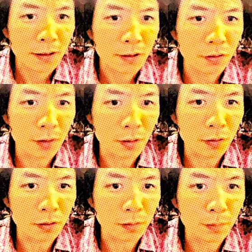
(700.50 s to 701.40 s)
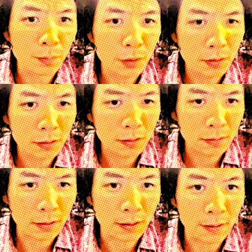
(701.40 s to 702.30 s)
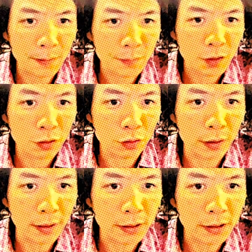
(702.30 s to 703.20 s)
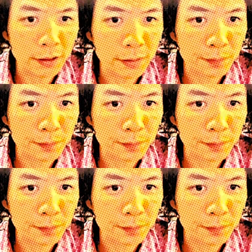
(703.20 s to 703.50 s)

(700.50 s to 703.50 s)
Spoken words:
you are going to put the square here.